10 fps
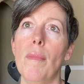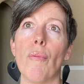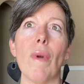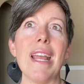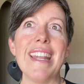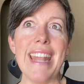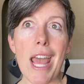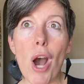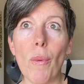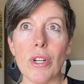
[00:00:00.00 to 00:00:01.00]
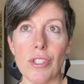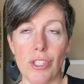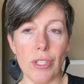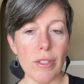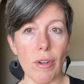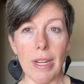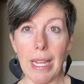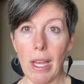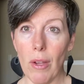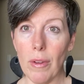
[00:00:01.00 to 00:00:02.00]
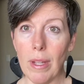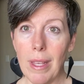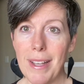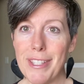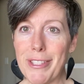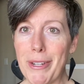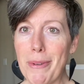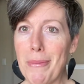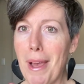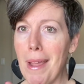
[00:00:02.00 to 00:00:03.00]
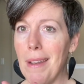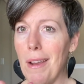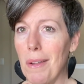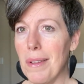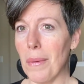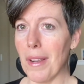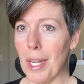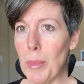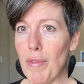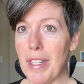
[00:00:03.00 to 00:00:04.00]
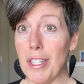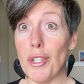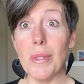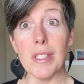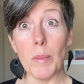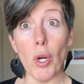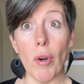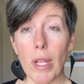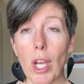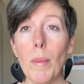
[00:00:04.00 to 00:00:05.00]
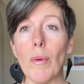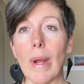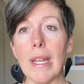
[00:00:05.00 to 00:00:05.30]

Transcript: Right now, we're just starting out, so I know that we're going to move into doing some cardio, but right